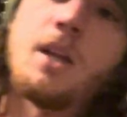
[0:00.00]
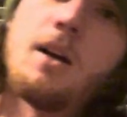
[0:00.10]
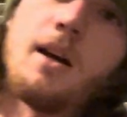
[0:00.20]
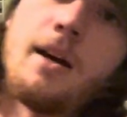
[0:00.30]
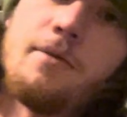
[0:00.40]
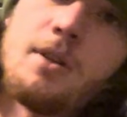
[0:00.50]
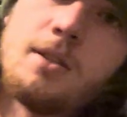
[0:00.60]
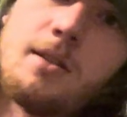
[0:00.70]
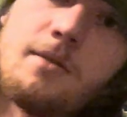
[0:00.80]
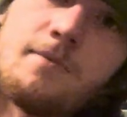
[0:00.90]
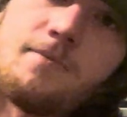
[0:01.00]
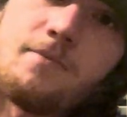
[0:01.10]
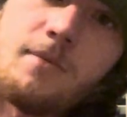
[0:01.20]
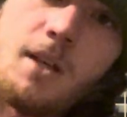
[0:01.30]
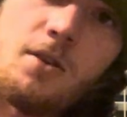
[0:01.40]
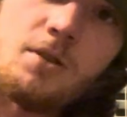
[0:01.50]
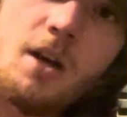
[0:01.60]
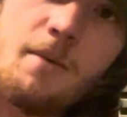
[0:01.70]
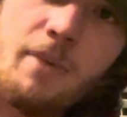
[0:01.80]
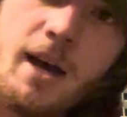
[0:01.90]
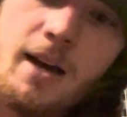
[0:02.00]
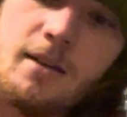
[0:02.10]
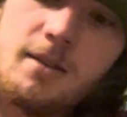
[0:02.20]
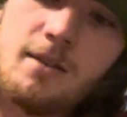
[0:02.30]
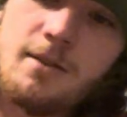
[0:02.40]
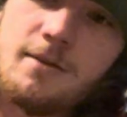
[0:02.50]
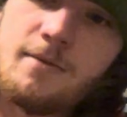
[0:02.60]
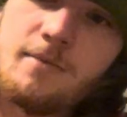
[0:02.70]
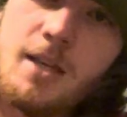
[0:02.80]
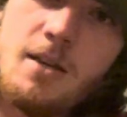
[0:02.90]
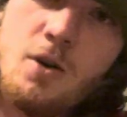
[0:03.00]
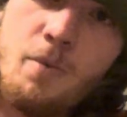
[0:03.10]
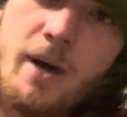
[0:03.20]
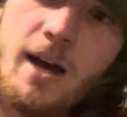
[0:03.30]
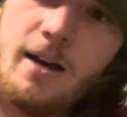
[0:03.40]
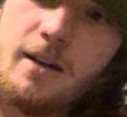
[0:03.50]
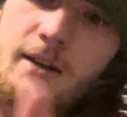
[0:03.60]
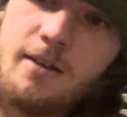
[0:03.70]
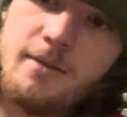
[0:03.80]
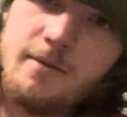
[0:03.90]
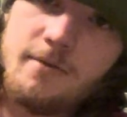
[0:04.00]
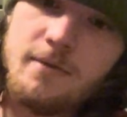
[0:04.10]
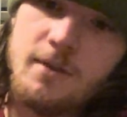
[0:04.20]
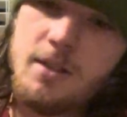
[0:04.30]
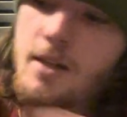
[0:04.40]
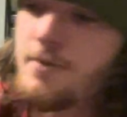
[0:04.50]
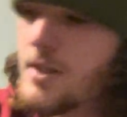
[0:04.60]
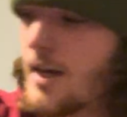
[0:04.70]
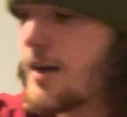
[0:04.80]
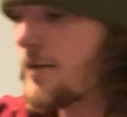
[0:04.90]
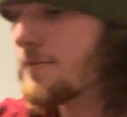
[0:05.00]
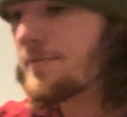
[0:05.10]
I have this Hilltop Packs Eco Pack stuff sack